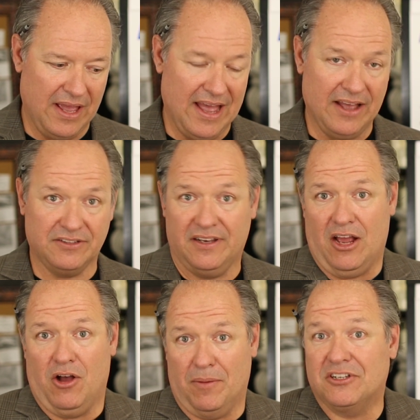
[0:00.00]
as,
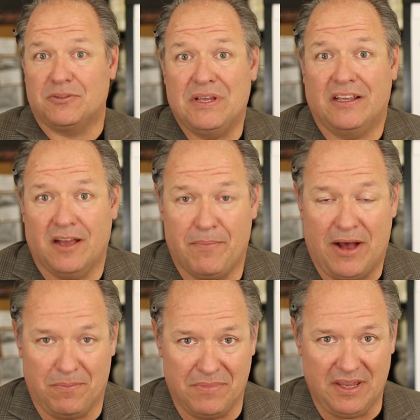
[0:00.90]
now I'm going to speak
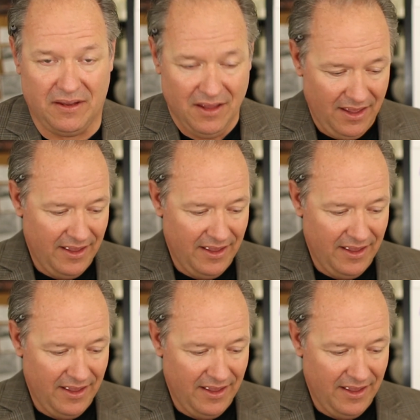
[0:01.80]
about me,